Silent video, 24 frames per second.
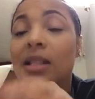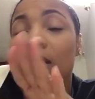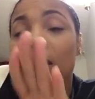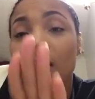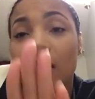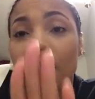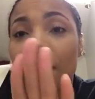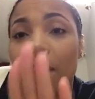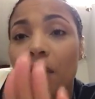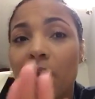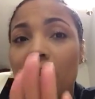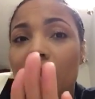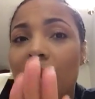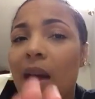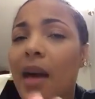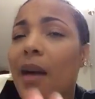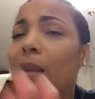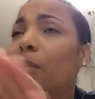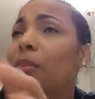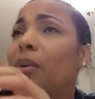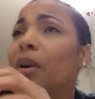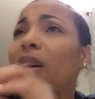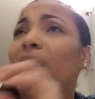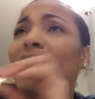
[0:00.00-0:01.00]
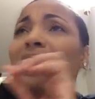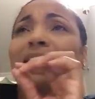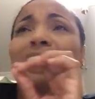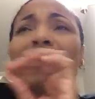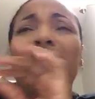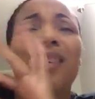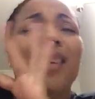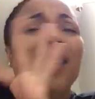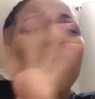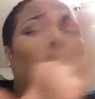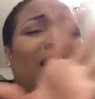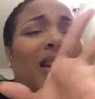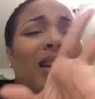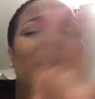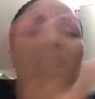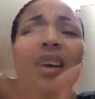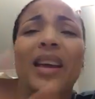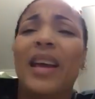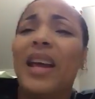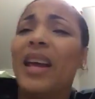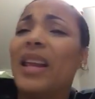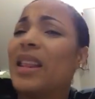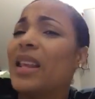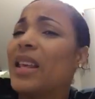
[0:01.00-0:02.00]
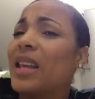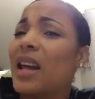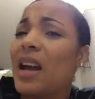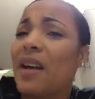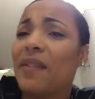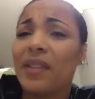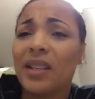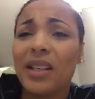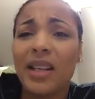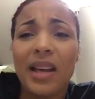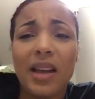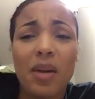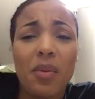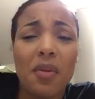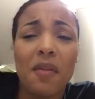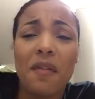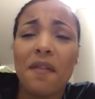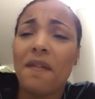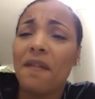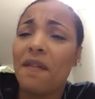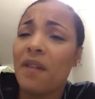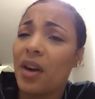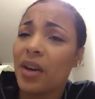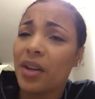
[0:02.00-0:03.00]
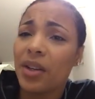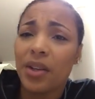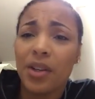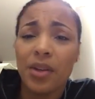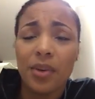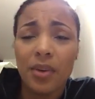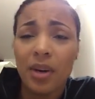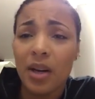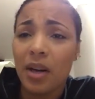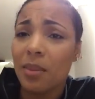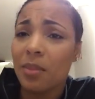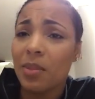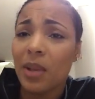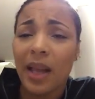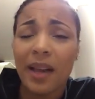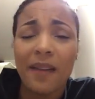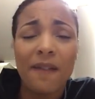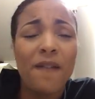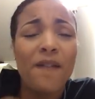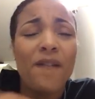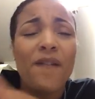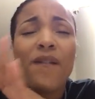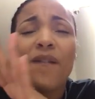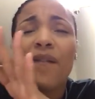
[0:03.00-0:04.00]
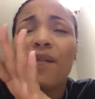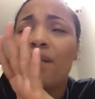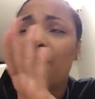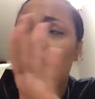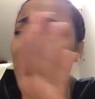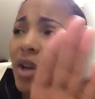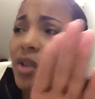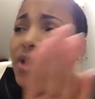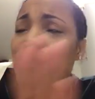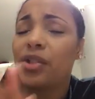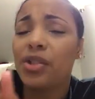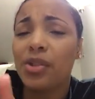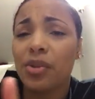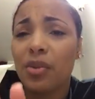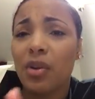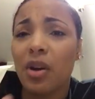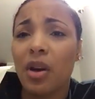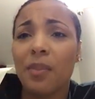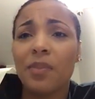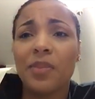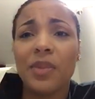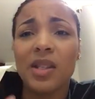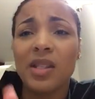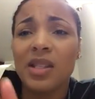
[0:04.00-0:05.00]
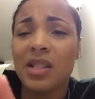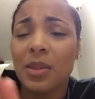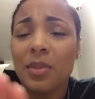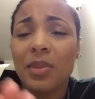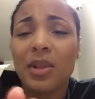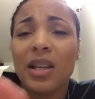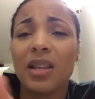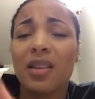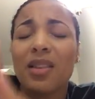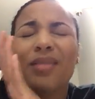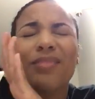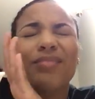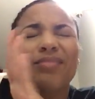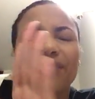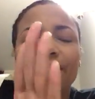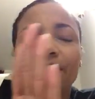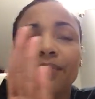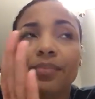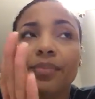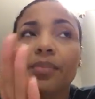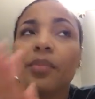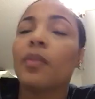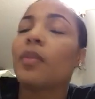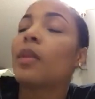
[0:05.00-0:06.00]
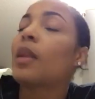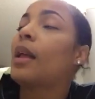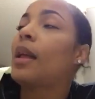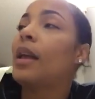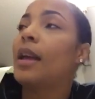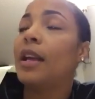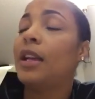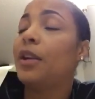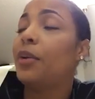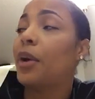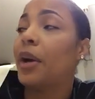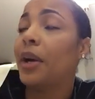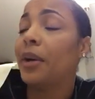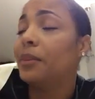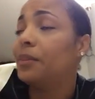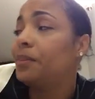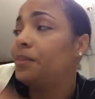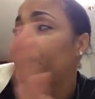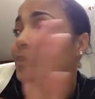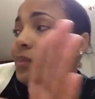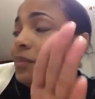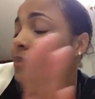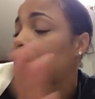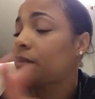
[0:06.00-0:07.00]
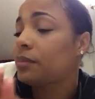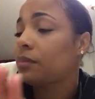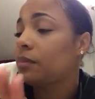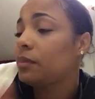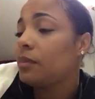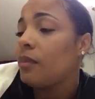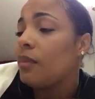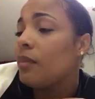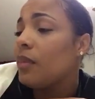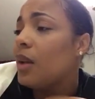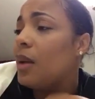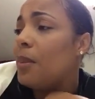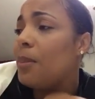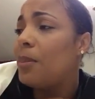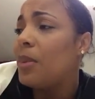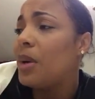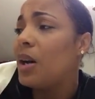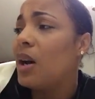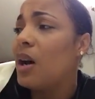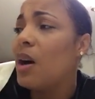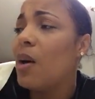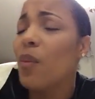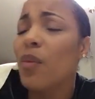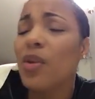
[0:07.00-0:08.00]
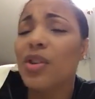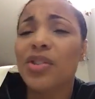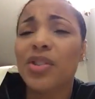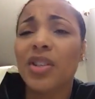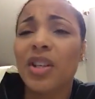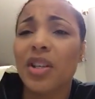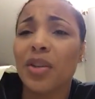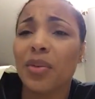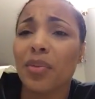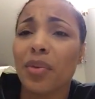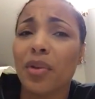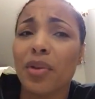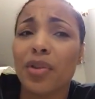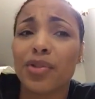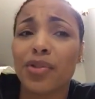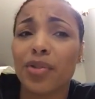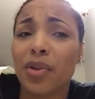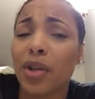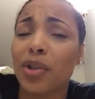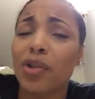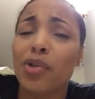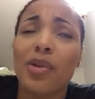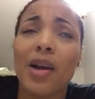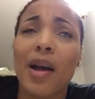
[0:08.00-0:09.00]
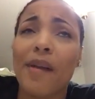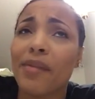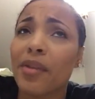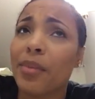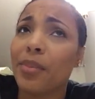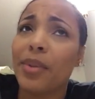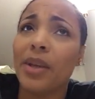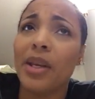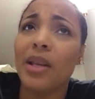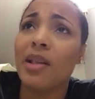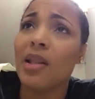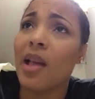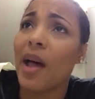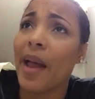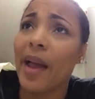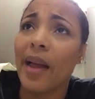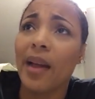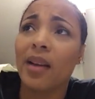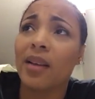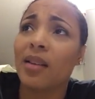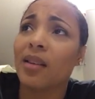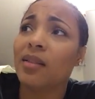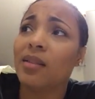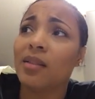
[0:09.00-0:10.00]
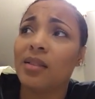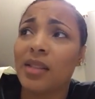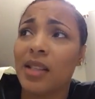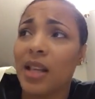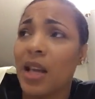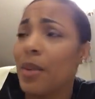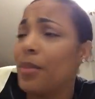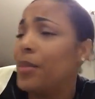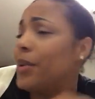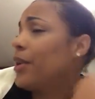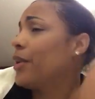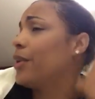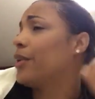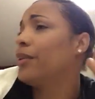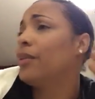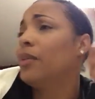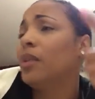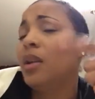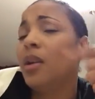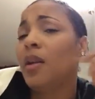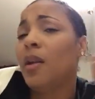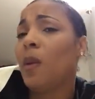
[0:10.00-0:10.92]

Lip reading: it's good for that. But anything after that, it will fuck you up. Like, fucks you up. The simulator, anyway. But once you get in a real truck, you have to be like damn near